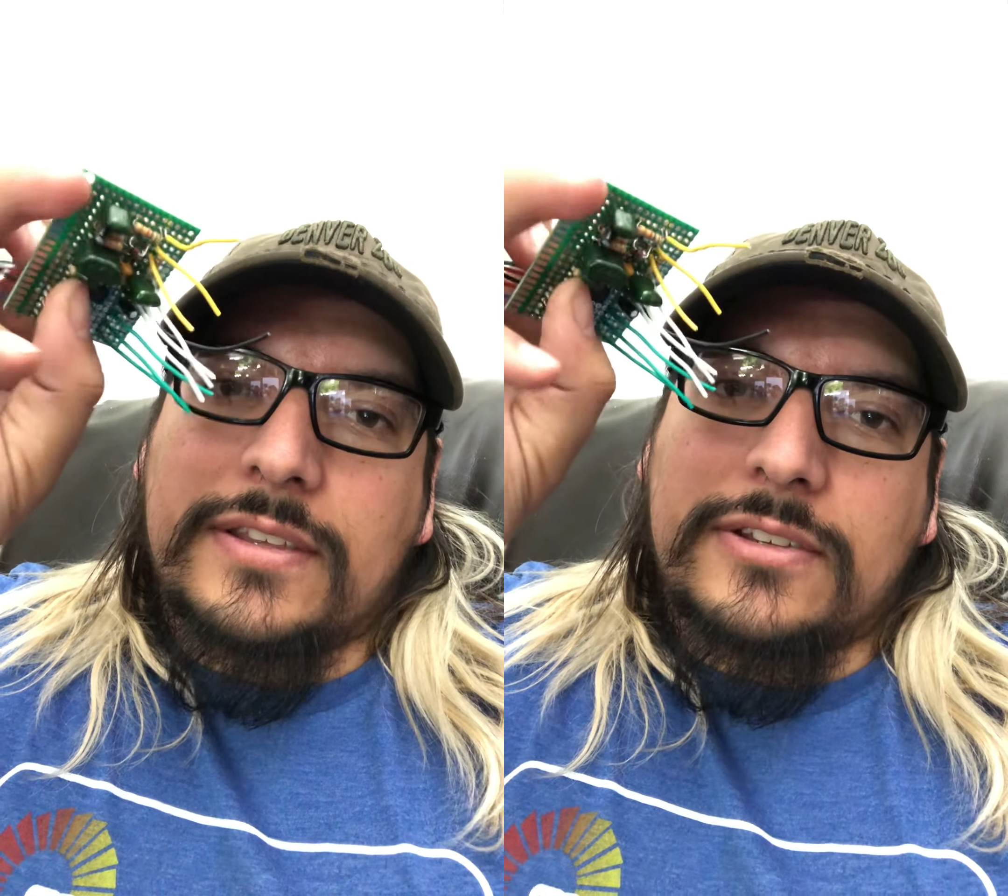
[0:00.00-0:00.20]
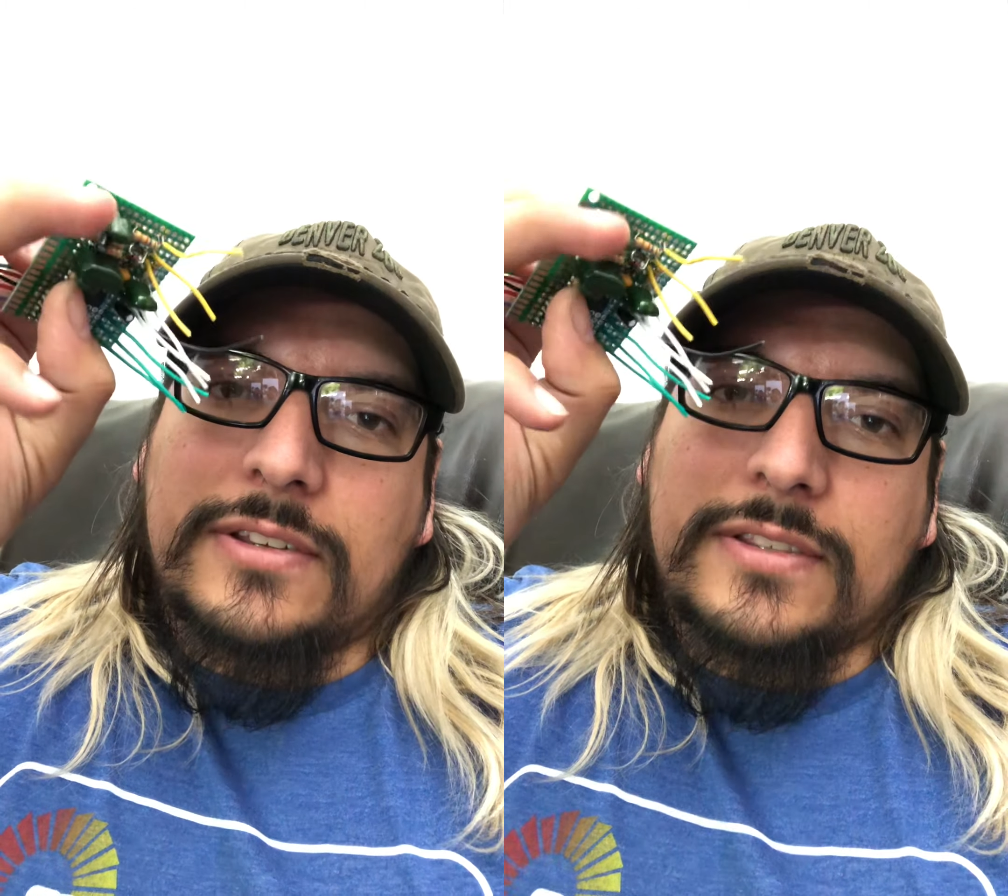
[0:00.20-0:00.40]

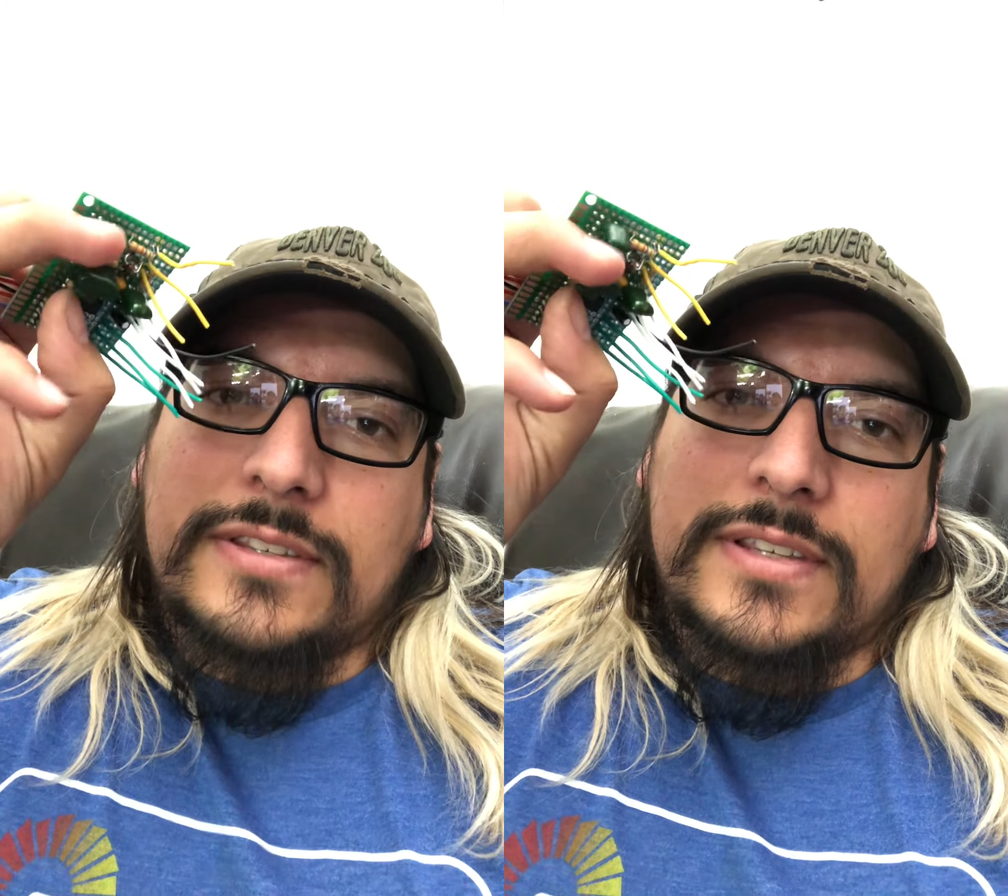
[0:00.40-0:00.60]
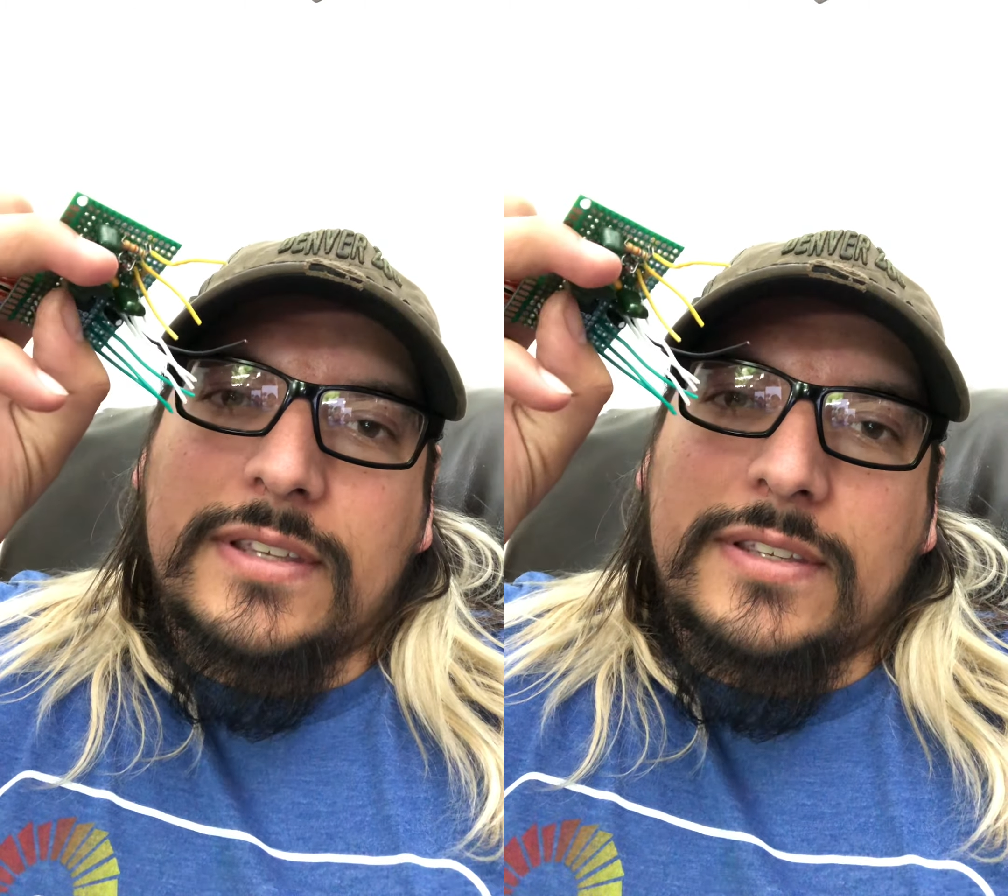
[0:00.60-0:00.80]
As you could
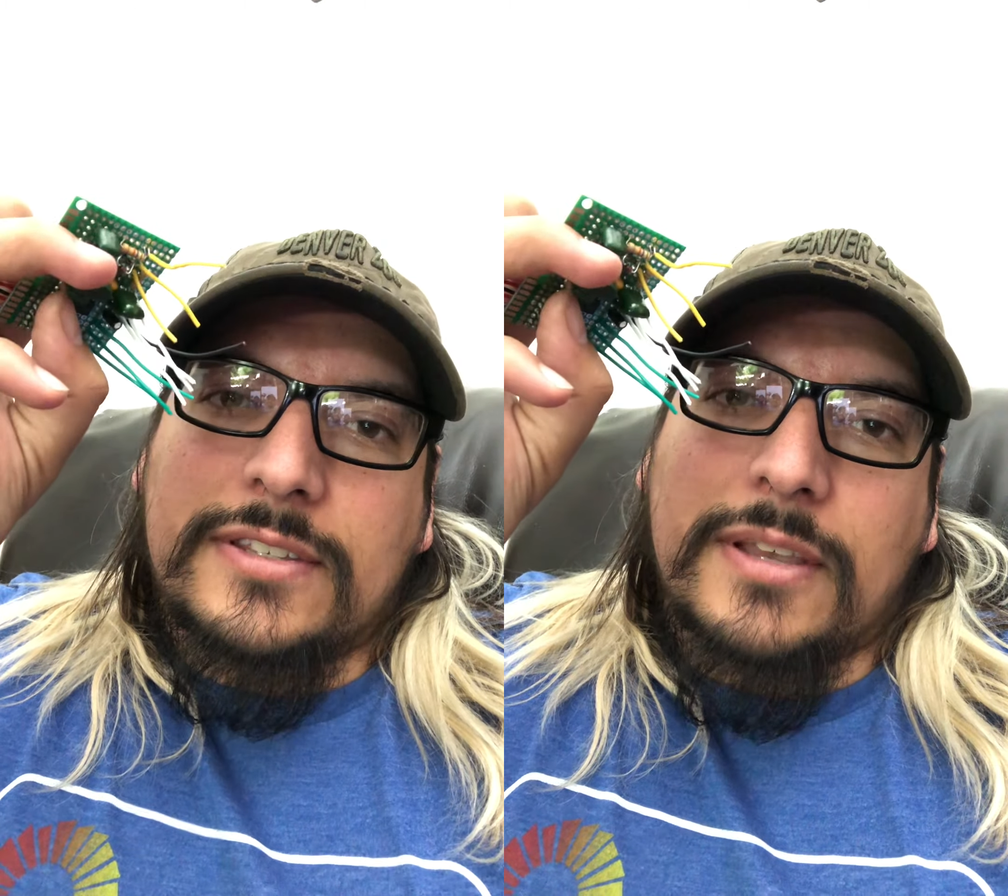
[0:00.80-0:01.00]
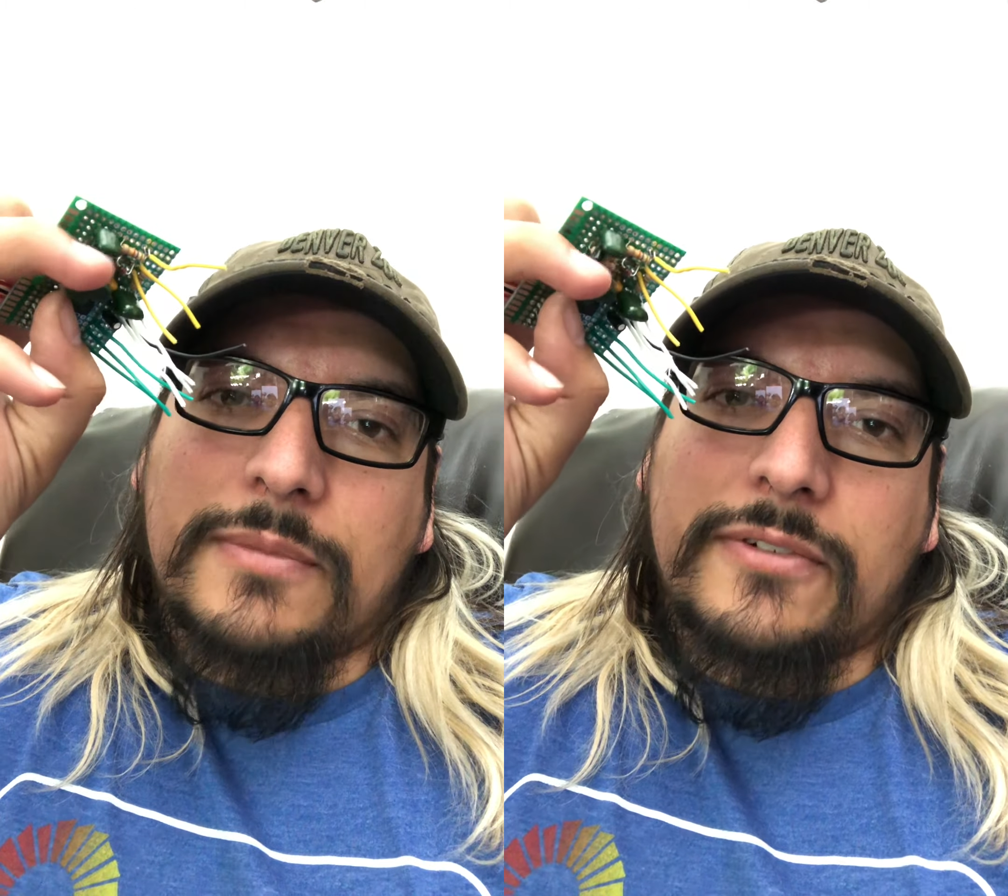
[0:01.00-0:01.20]
see,
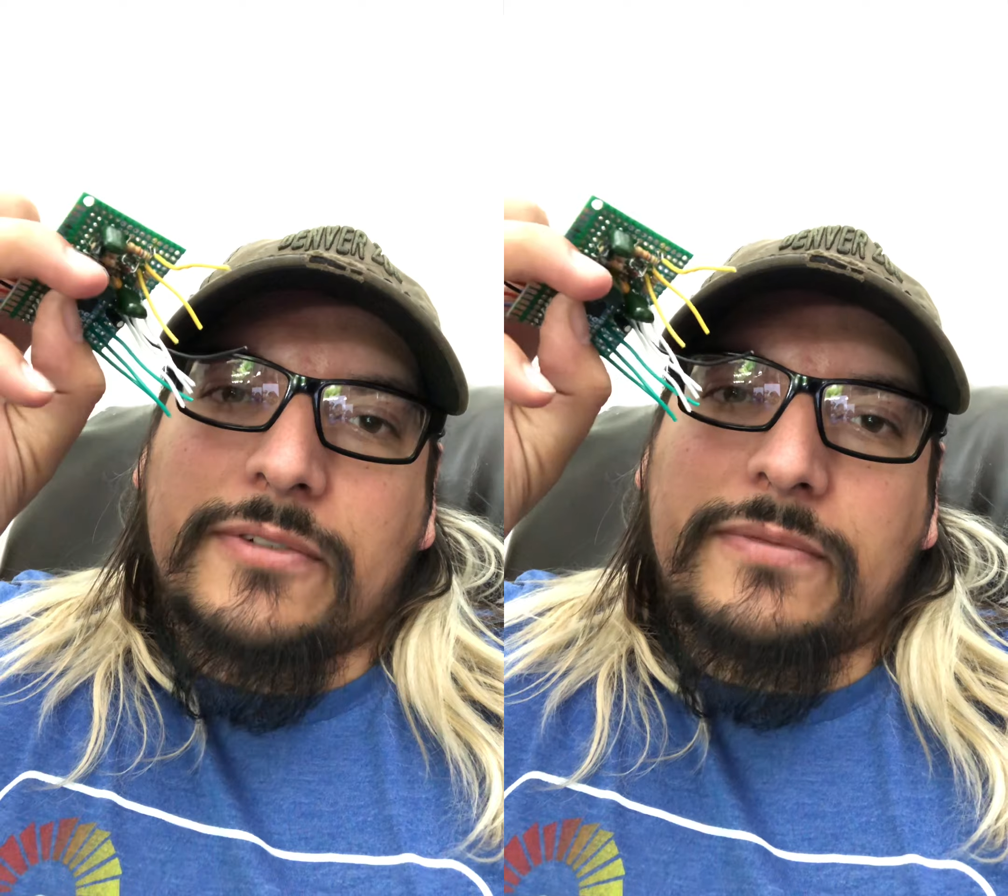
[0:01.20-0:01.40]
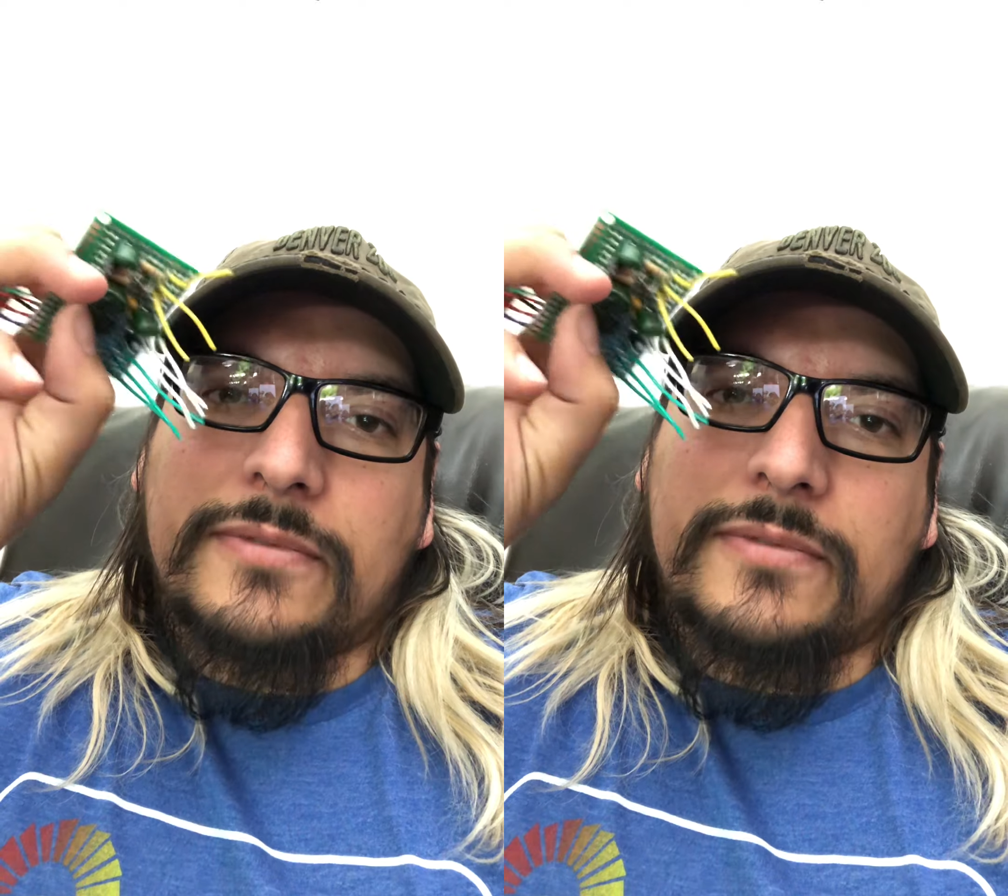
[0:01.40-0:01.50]
some of